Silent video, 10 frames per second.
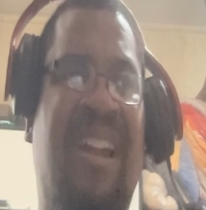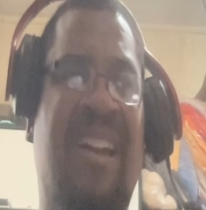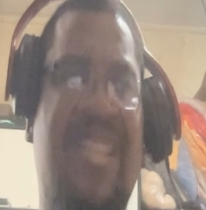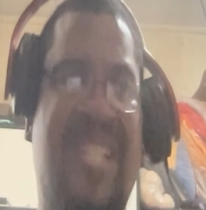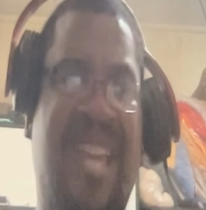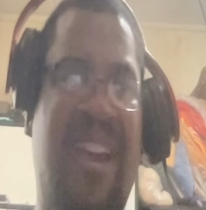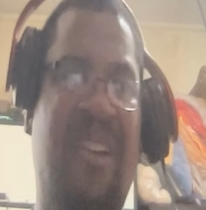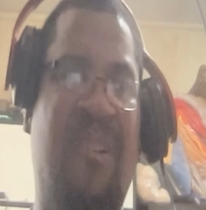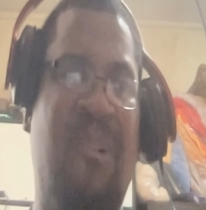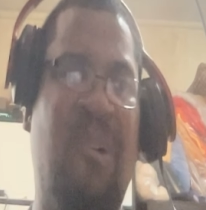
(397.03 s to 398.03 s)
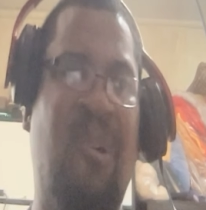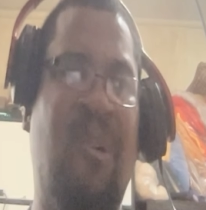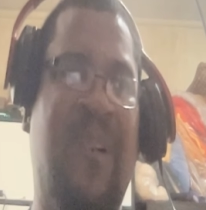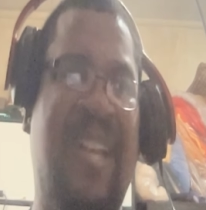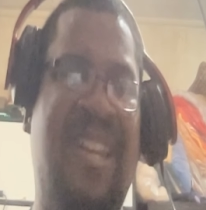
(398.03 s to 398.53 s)

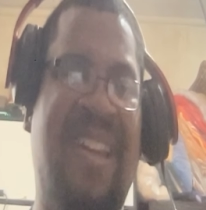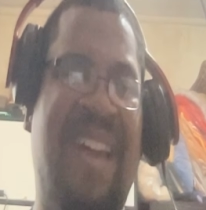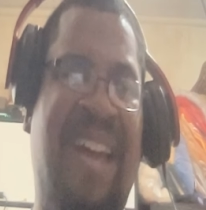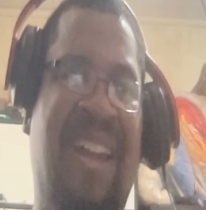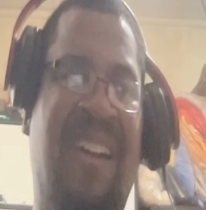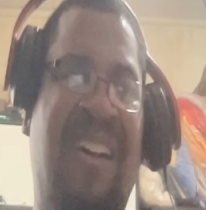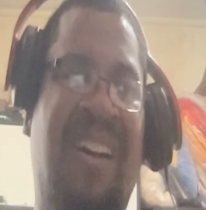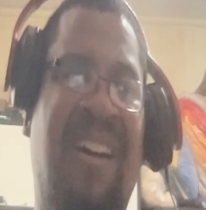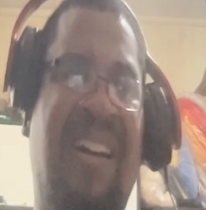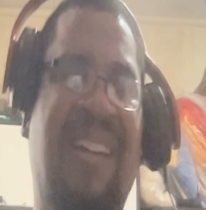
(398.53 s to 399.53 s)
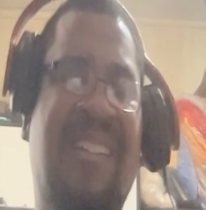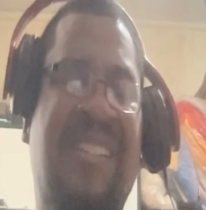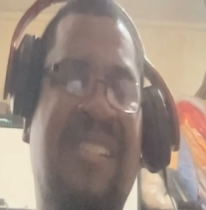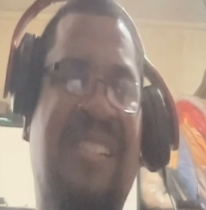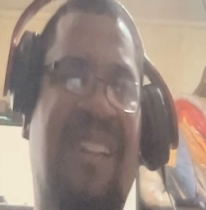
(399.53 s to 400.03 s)
Scarecrow, and you had uh,
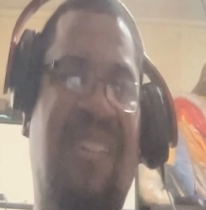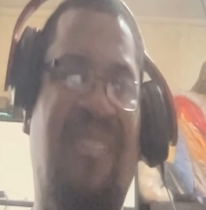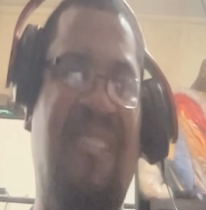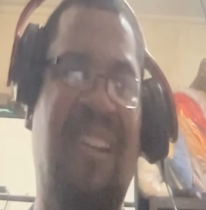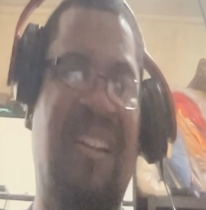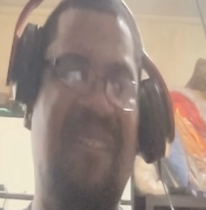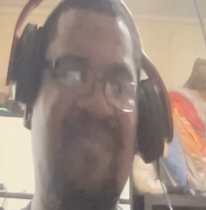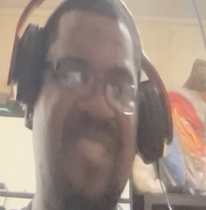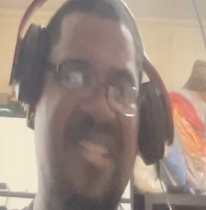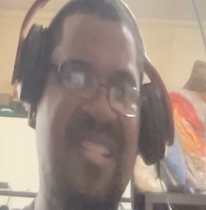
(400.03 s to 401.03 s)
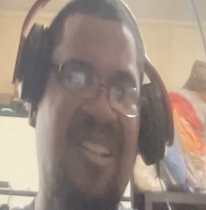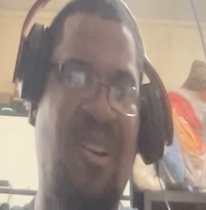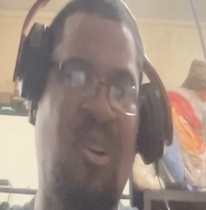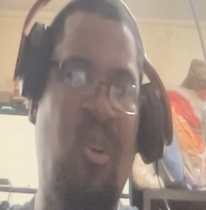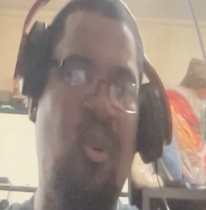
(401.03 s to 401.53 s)
just a
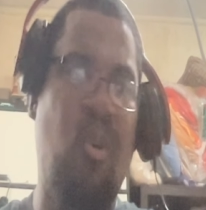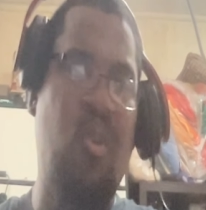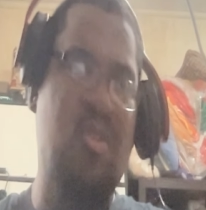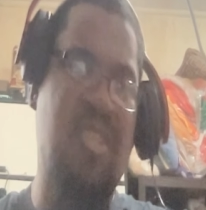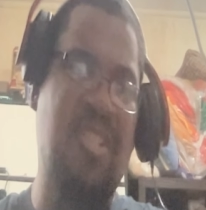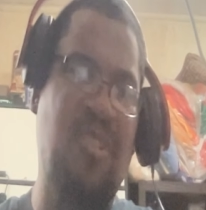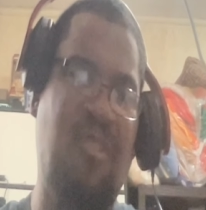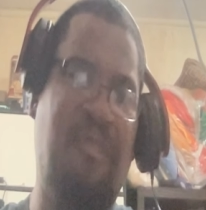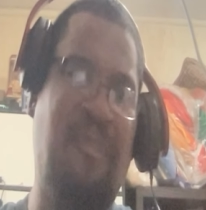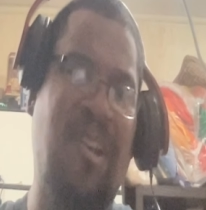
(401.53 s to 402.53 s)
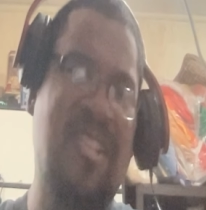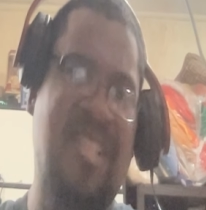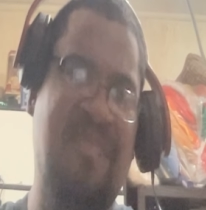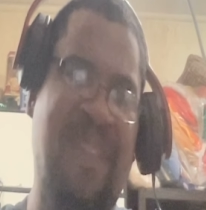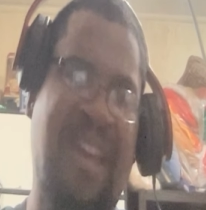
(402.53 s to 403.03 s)
whole slew of
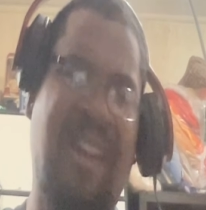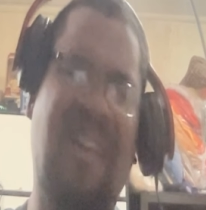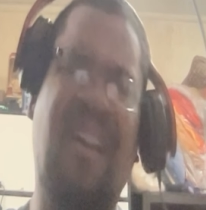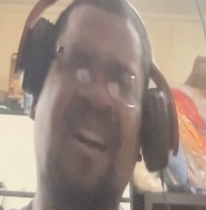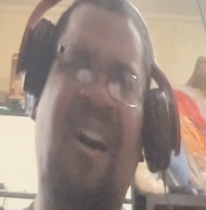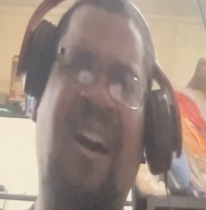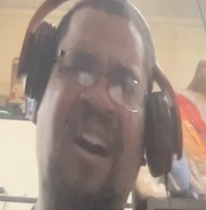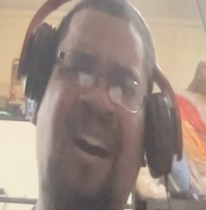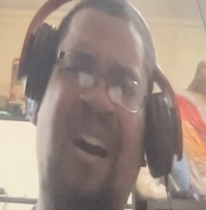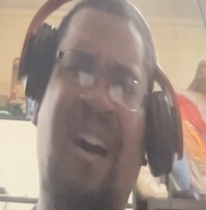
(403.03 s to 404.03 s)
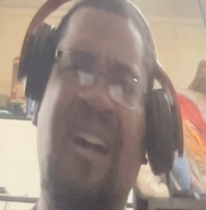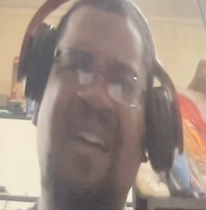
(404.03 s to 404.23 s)
bosses, man. And